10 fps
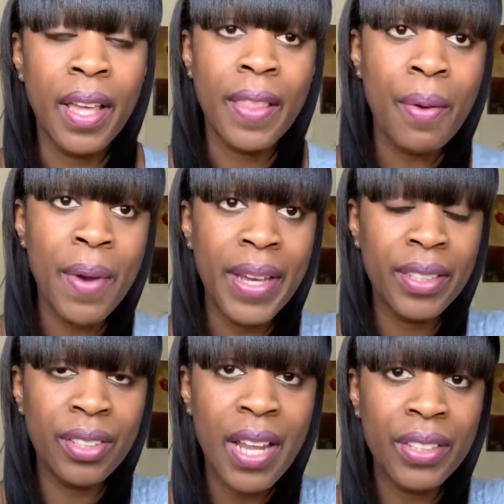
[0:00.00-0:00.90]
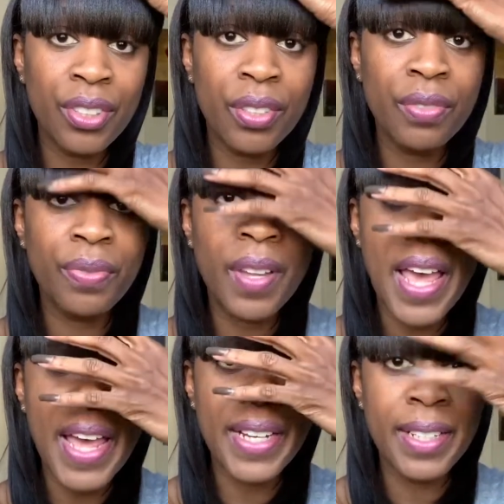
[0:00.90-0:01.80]
That way it's not just
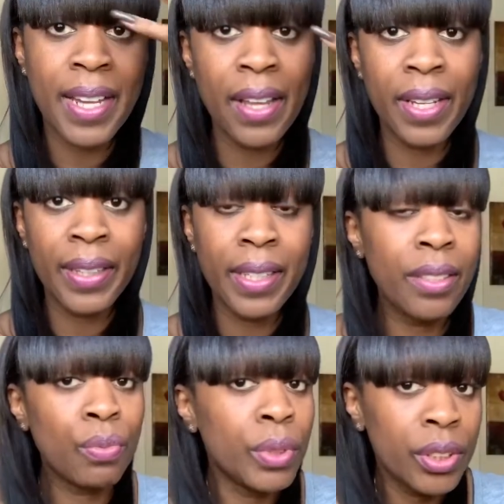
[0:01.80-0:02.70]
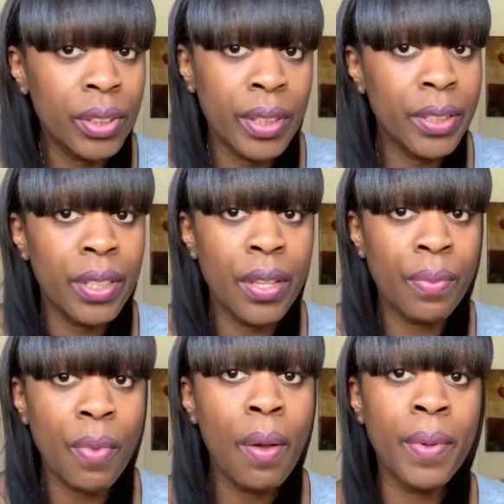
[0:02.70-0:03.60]
flat and down like this, which there's nothing
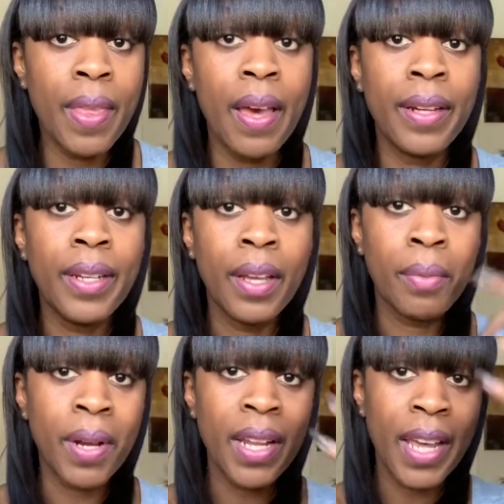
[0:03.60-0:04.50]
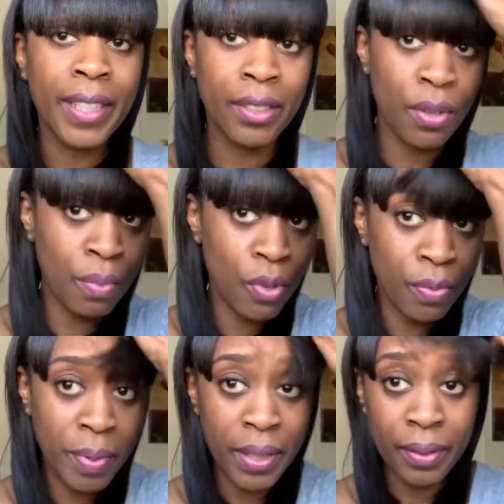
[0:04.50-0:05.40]
wrong with that, but I like a little
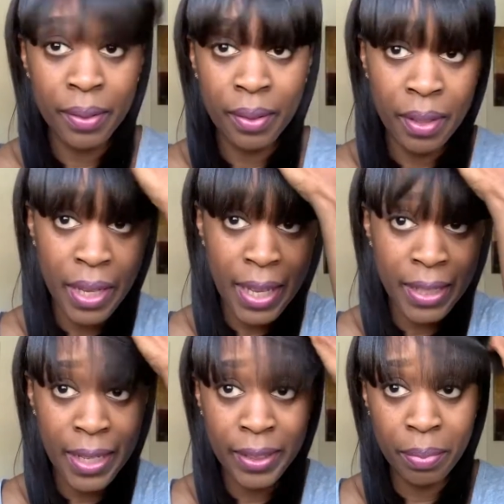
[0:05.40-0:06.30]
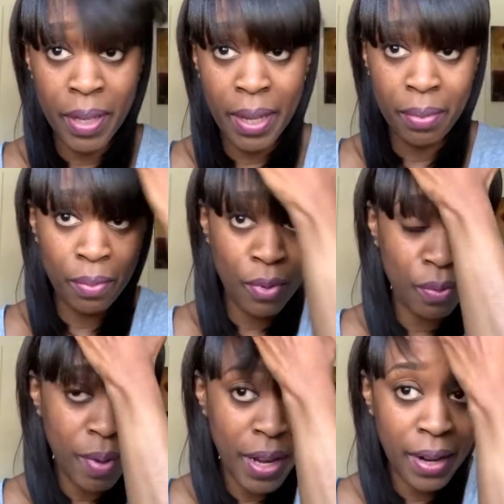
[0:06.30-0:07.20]
movement. Like I like to be able to move
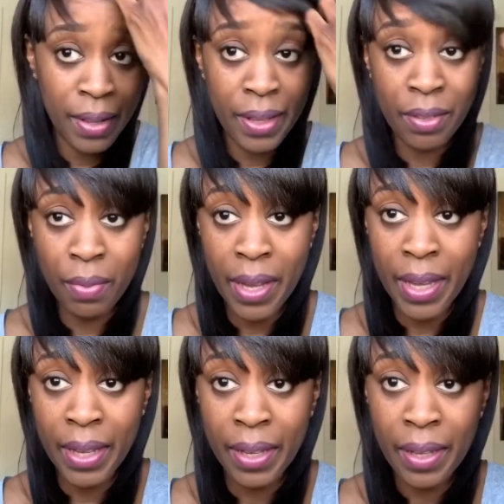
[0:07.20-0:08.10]
my hair this way